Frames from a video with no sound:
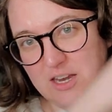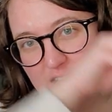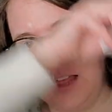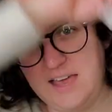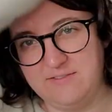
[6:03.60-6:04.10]
that
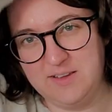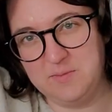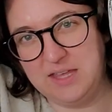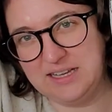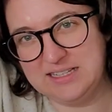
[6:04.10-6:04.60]
I'll have
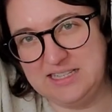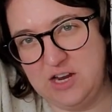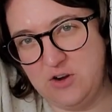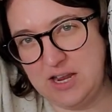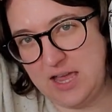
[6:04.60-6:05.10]
him like
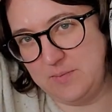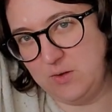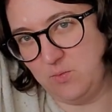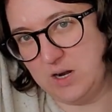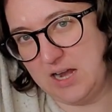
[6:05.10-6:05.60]
staring at
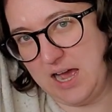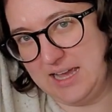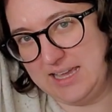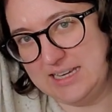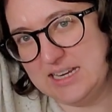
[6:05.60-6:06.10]
me one
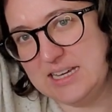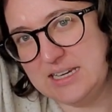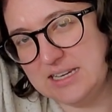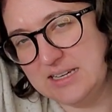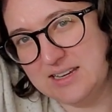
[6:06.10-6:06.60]
eyed
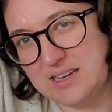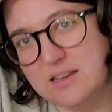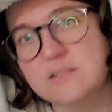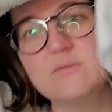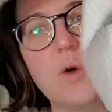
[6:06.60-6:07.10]

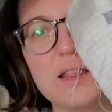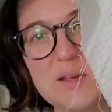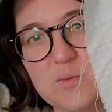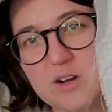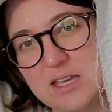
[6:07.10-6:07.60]
while
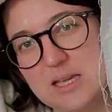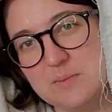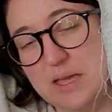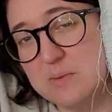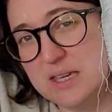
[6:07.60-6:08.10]
I'm
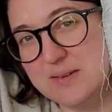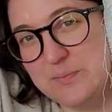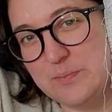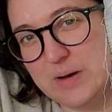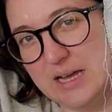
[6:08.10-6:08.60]
working?
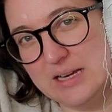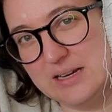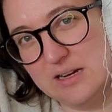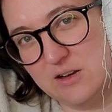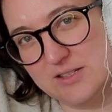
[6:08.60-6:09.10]
Maybe, but
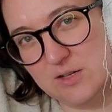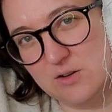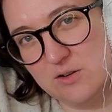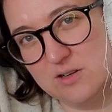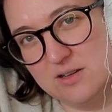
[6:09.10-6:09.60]
it
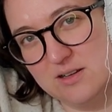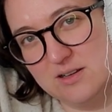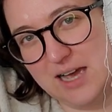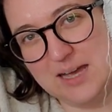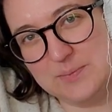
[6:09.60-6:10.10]
also,
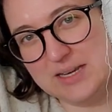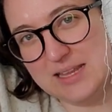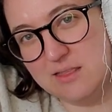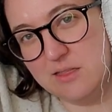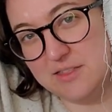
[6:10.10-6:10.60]
I mean,
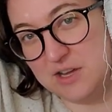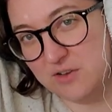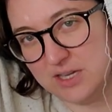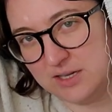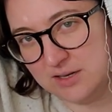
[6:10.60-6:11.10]
in
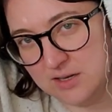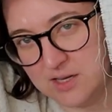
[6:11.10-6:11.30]
theory,